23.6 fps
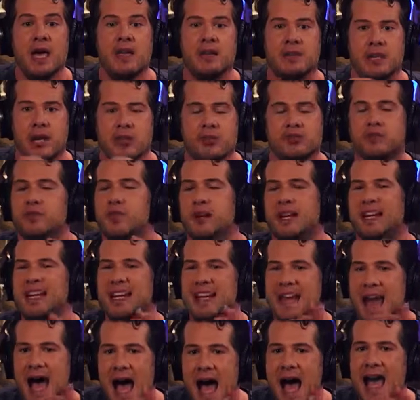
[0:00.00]
The other is a very
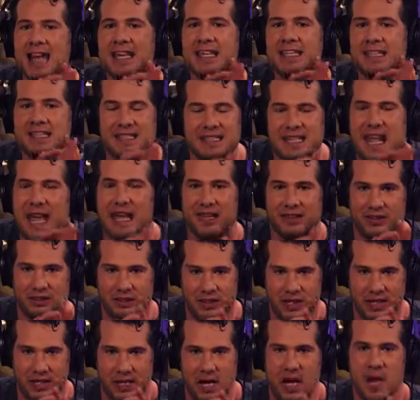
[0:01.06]
non
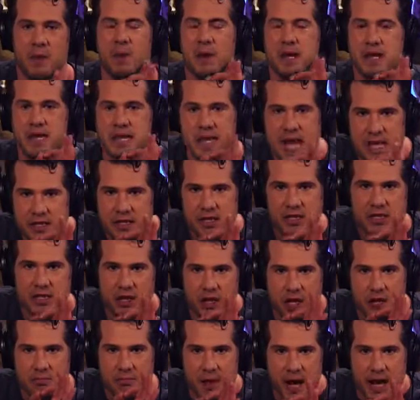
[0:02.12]
sexy but
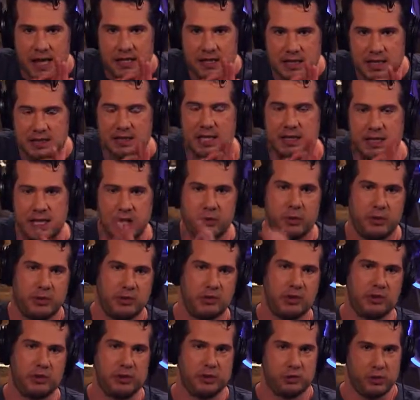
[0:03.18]
necessary mindset to deal with
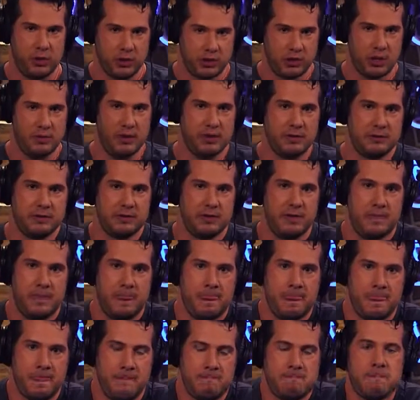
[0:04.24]
your own shortcomings.
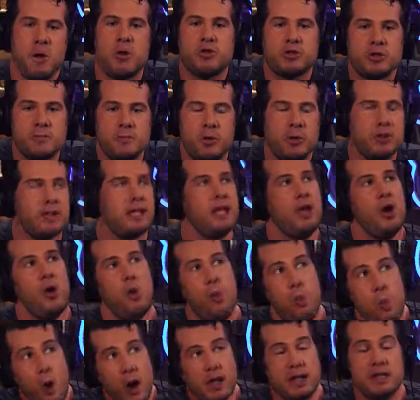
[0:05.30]
Most importantly,
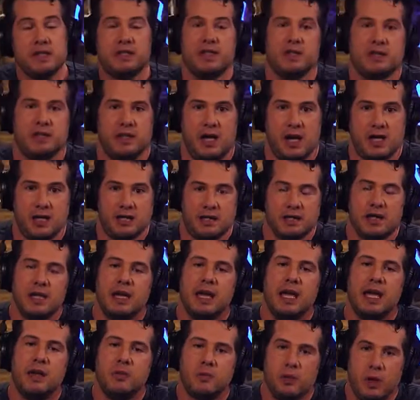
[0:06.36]
one is dishonest
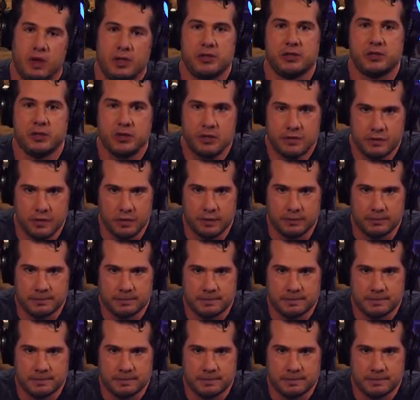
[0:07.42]
and one is truthful.